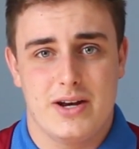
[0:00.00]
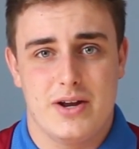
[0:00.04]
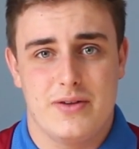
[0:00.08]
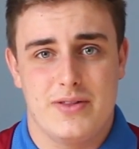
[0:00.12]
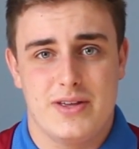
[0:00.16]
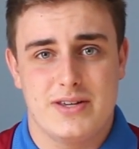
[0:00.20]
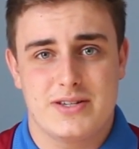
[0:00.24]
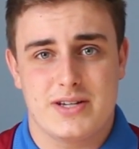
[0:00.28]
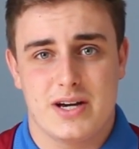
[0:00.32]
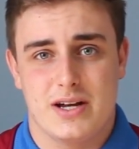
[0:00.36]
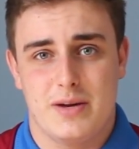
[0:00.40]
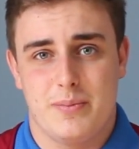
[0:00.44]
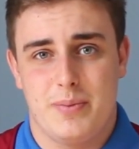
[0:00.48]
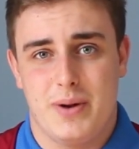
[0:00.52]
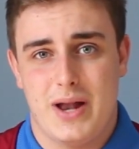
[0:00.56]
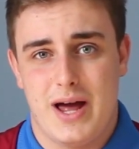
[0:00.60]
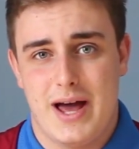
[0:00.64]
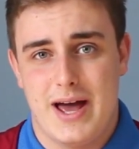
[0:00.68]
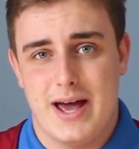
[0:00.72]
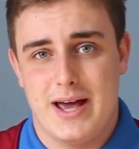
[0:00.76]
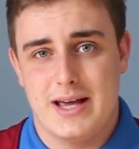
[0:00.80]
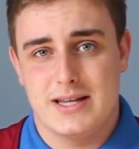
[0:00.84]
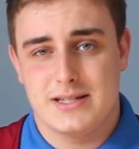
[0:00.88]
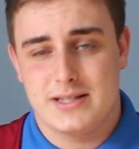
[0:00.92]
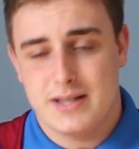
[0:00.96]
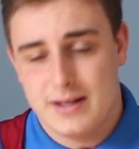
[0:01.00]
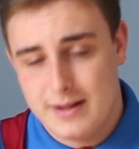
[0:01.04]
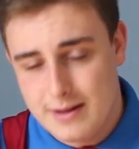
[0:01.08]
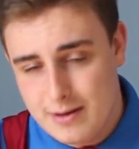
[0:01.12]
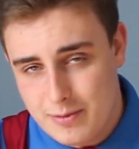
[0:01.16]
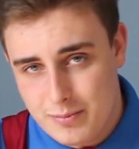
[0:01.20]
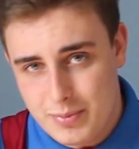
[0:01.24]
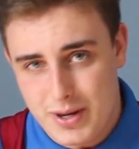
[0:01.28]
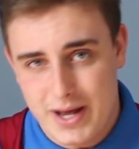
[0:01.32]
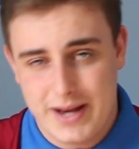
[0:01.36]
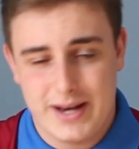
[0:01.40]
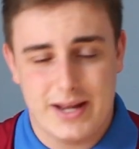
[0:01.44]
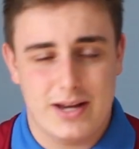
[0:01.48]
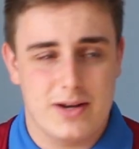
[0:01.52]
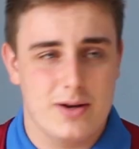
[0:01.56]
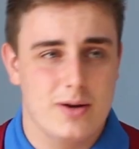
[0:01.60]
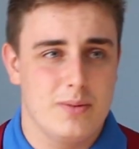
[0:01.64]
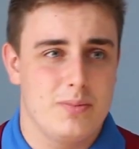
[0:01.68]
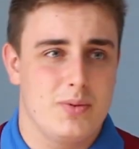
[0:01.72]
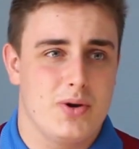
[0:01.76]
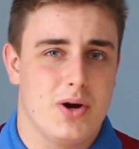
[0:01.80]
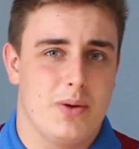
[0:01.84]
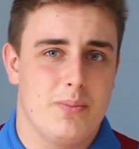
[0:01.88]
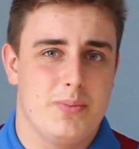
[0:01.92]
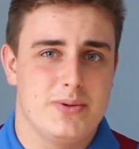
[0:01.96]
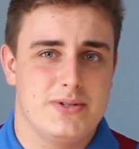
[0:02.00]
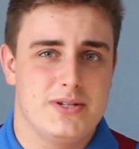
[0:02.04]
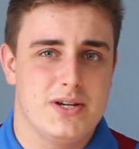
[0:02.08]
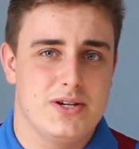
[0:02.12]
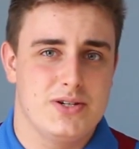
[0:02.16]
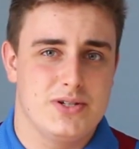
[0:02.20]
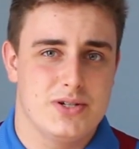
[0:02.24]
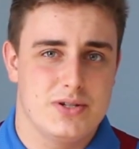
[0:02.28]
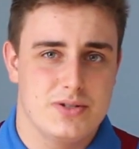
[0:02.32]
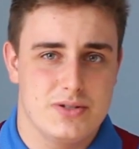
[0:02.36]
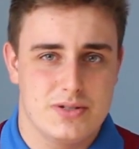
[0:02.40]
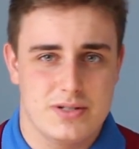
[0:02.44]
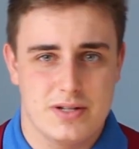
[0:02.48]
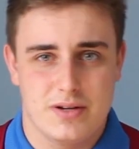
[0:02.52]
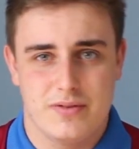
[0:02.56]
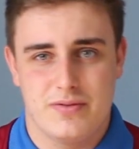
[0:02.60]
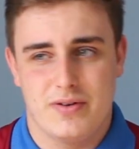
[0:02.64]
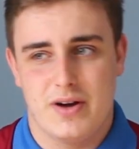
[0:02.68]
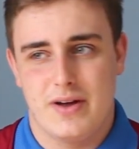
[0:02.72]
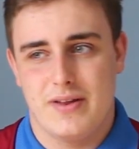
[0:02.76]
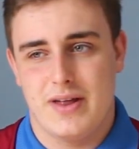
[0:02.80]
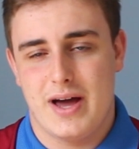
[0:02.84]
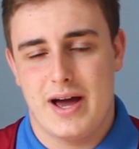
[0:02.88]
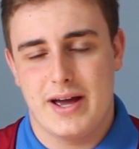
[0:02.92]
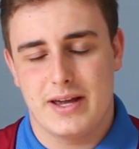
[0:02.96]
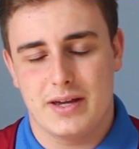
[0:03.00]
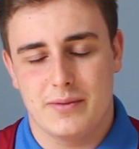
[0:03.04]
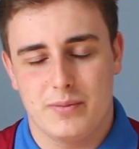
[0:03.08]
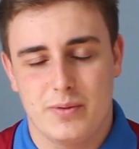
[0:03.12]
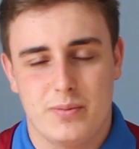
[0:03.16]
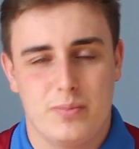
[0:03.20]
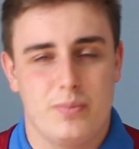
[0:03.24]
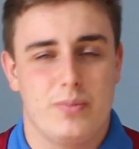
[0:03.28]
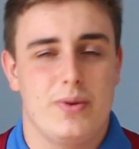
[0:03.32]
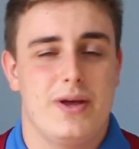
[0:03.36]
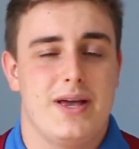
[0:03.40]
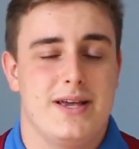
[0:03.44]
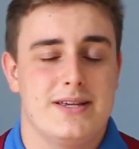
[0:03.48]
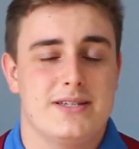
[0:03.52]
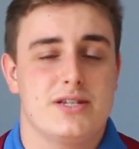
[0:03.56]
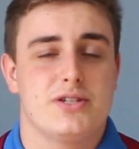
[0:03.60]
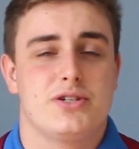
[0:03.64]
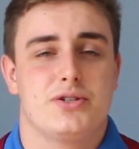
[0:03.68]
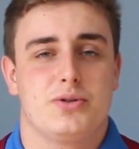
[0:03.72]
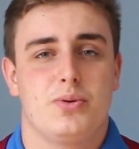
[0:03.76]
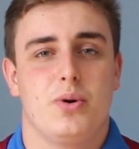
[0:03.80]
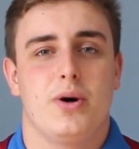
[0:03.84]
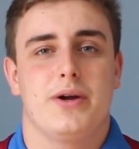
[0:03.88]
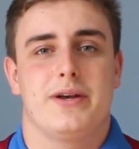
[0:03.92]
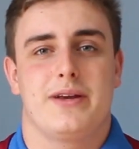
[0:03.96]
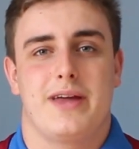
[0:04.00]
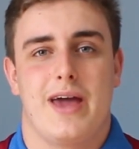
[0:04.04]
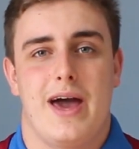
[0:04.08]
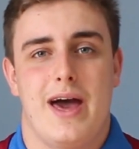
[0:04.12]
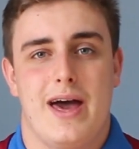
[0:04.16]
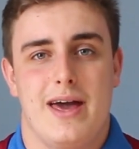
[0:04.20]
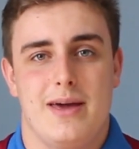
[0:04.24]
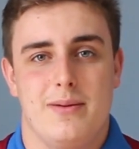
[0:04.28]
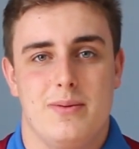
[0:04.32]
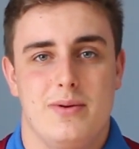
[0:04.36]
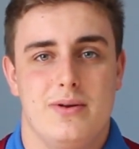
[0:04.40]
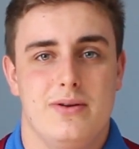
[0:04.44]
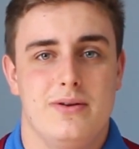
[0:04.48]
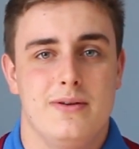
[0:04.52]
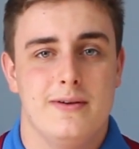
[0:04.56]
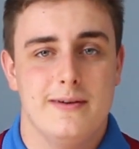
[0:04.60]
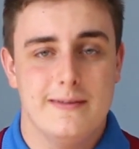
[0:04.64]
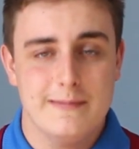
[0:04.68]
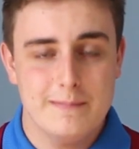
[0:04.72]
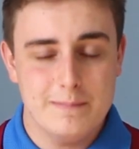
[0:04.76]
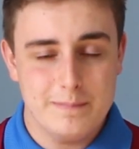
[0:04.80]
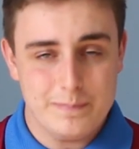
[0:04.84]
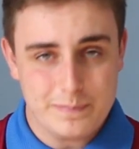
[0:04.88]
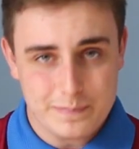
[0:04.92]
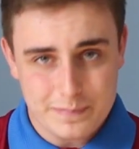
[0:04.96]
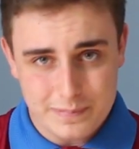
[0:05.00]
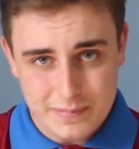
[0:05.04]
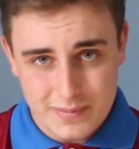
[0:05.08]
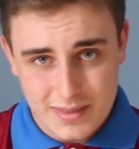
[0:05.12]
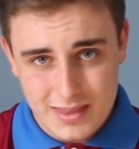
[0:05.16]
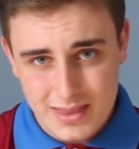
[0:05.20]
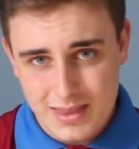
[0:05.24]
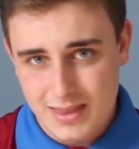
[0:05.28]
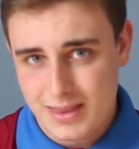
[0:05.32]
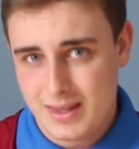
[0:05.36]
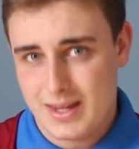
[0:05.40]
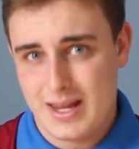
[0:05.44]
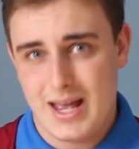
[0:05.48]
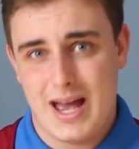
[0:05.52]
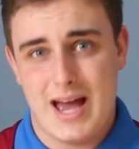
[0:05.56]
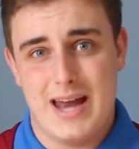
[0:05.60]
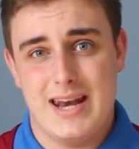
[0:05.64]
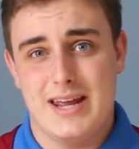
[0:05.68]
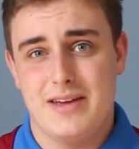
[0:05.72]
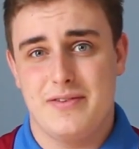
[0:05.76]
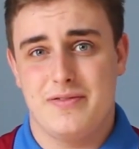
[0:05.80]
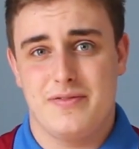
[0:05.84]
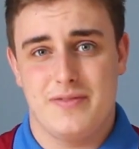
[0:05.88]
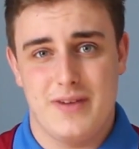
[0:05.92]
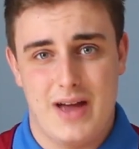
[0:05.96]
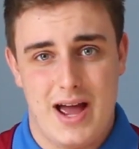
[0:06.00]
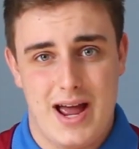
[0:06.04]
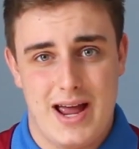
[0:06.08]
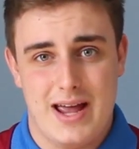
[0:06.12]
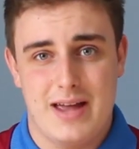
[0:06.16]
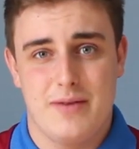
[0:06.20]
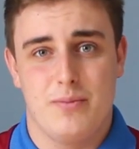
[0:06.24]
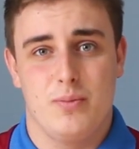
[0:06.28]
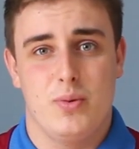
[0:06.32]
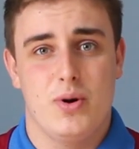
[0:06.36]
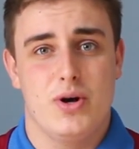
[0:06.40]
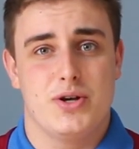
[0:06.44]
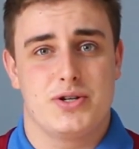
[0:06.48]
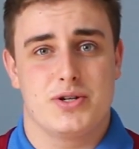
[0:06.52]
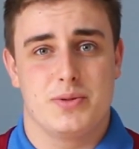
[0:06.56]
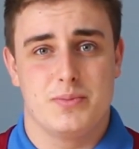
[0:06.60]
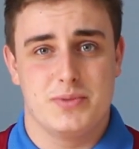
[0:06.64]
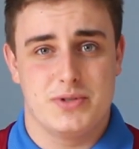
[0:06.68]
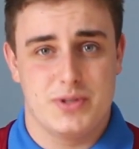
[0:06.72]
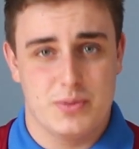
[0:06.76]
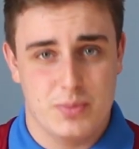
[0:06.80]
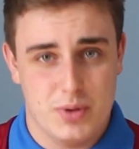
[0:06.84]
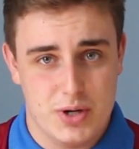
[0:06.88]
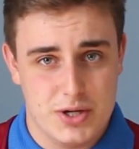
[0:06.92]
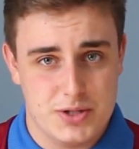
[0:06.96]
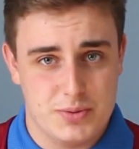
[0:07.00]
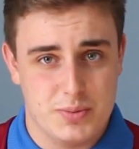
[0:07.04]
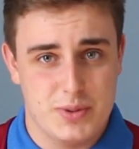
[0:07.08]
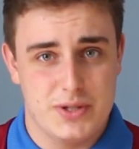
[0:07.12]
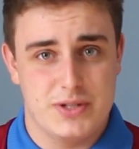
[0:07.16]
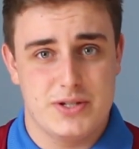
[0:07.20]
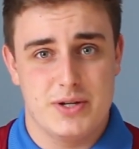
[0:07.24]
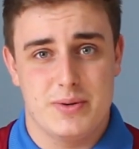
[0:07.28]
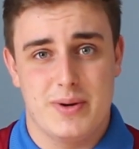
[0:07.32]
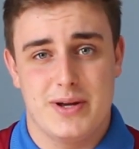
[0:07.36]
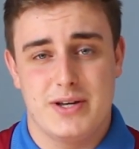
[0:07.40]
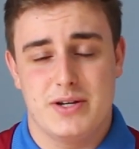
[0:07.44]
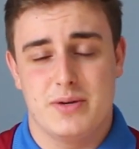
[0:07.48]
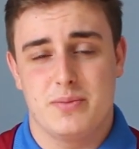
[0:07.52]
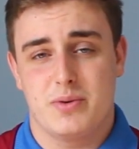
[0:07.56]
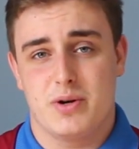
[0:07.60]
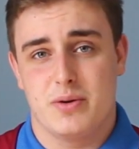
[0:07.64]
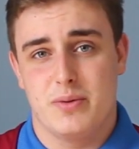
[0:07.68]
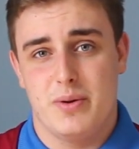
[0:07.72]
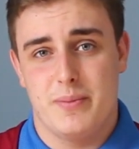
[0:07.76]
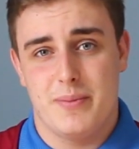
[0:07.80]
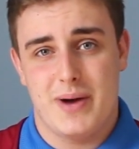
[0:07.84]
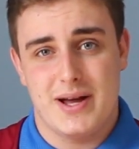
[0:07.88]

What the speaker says: These kind of players playing in cup competitions, stuff like that, it's a squad game, and if worst comes to worst, we do end up coming